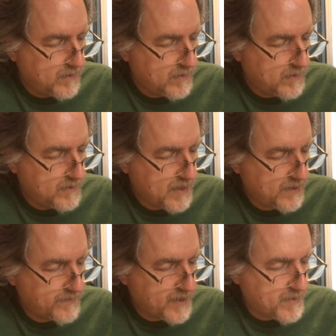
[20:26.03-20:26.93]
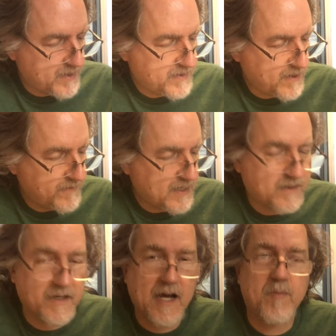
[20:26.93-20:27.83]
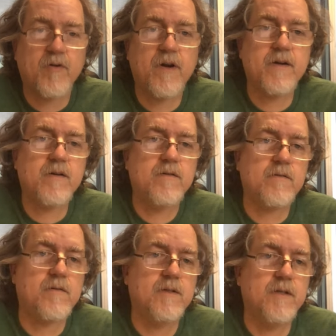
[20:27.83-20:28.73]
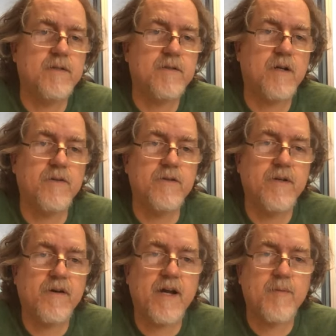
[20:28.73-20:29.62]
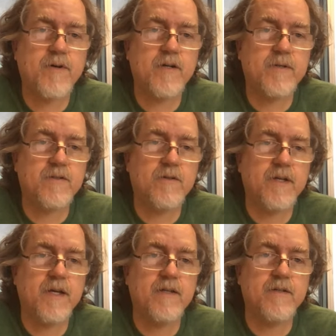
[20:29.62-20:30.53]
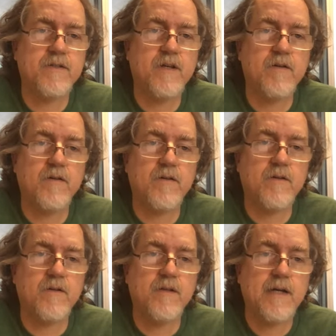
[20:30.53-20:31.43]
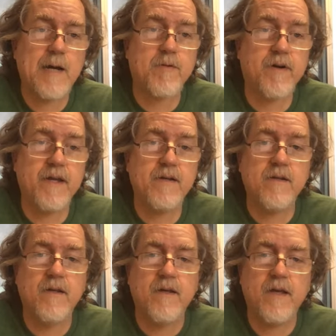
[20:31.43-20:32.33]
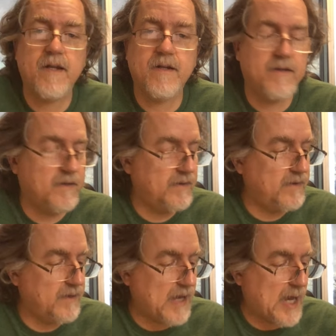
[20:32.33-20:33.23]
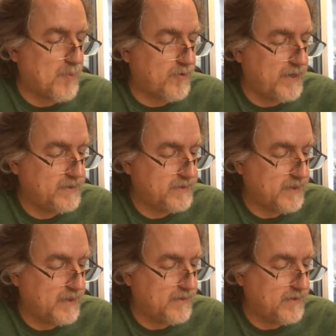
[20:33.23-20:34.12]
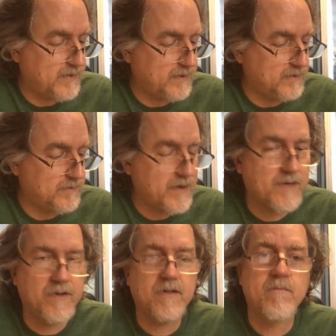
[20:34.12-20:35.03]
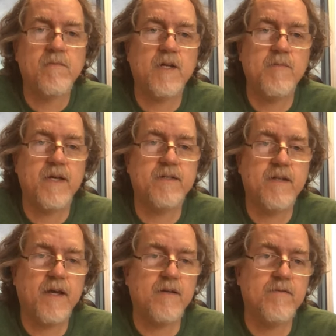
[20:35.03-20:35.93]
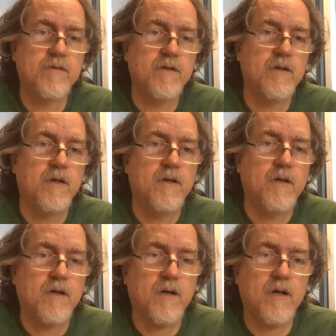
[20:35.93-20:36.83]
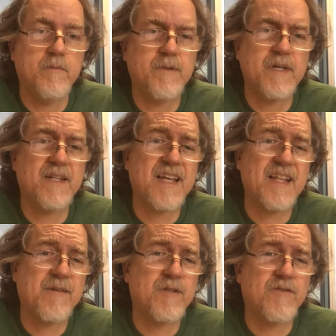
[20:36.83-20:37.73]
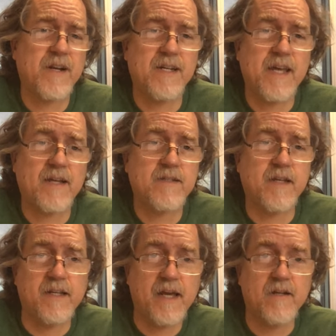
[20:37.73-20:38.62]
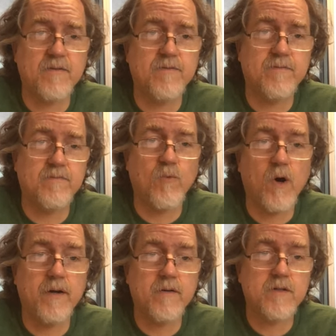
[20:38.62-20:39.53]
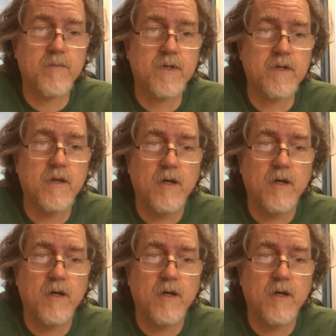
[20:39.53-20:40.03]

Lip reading: This negative sign by itself is actually an operator. It's called a unary operator because it only has a single operand, and it operates on the thing to the right of it and makes it negative. So again, it's not like we're just writing text like -1 or something.